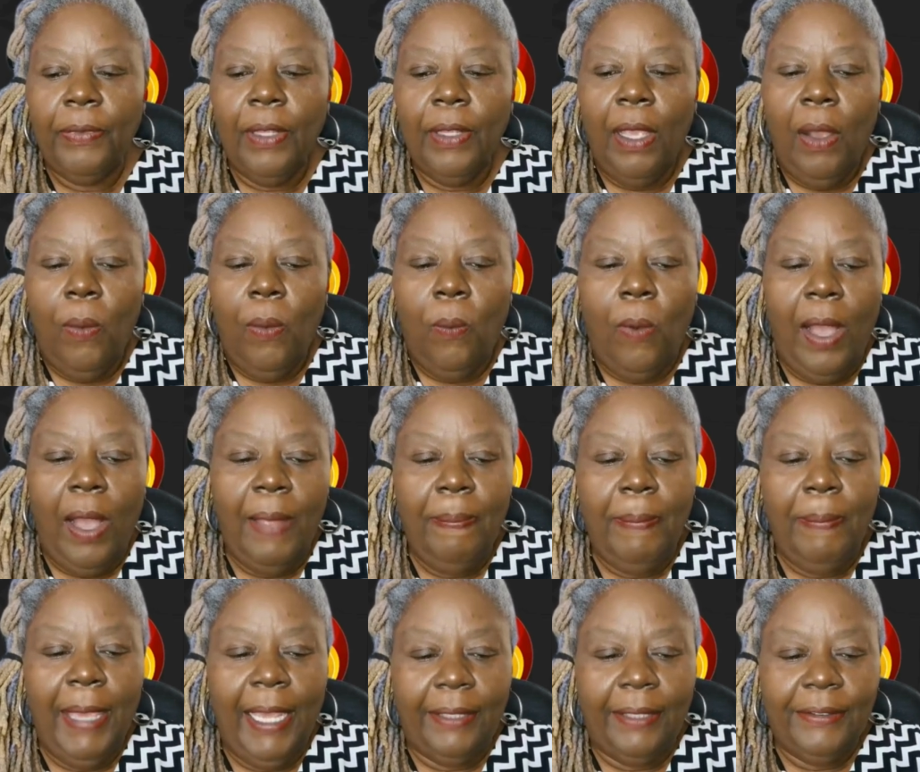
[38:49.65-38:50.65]
what
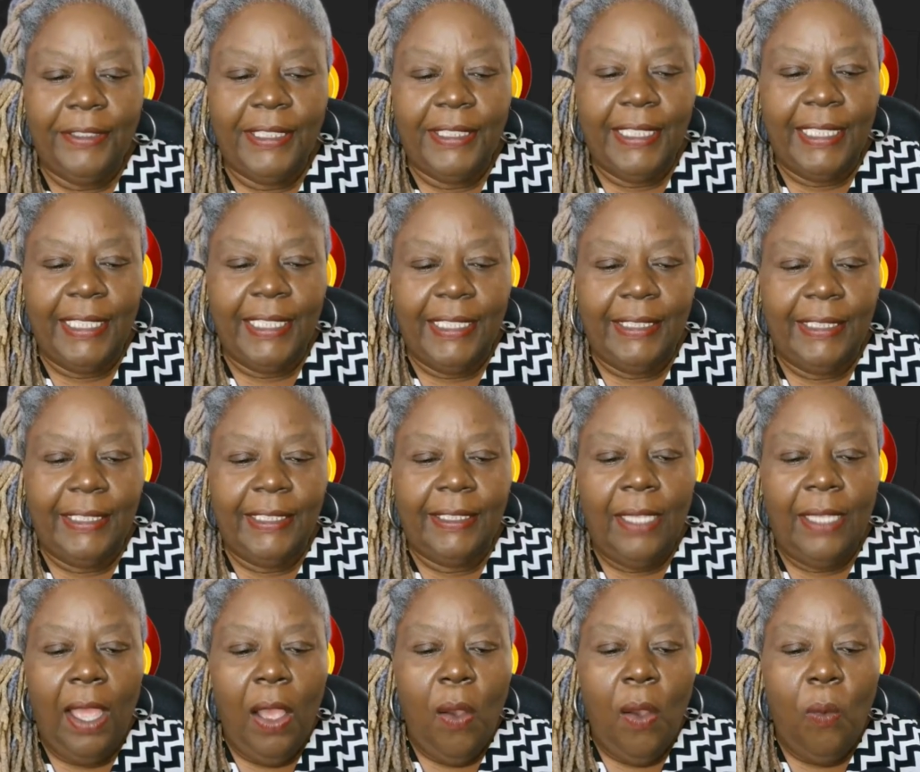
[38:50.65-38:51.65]
matters is
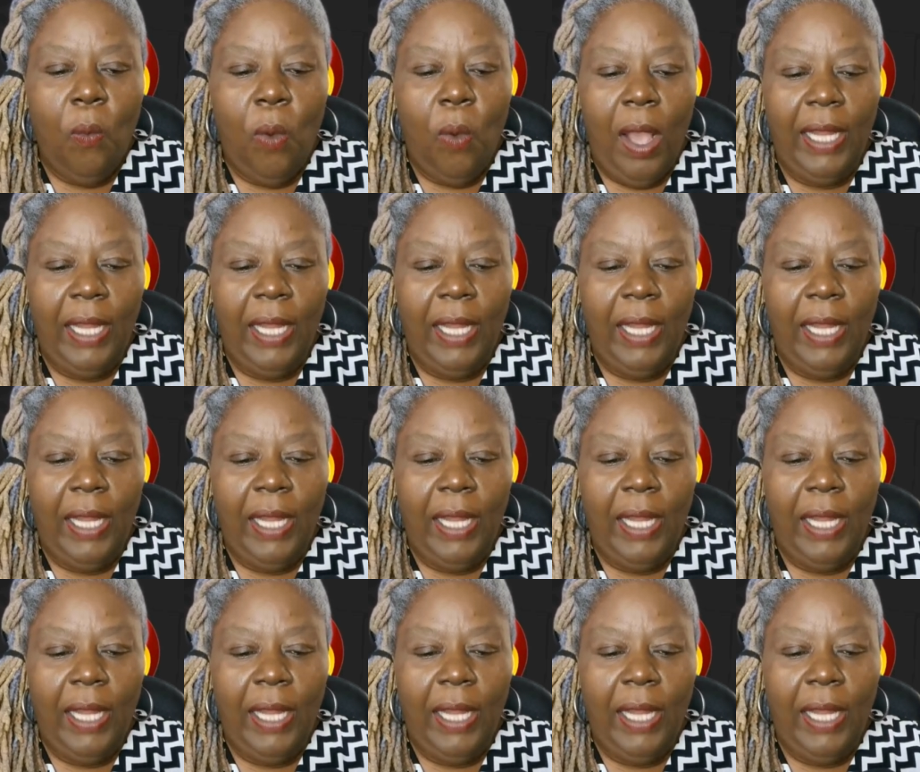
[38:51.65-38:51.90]
what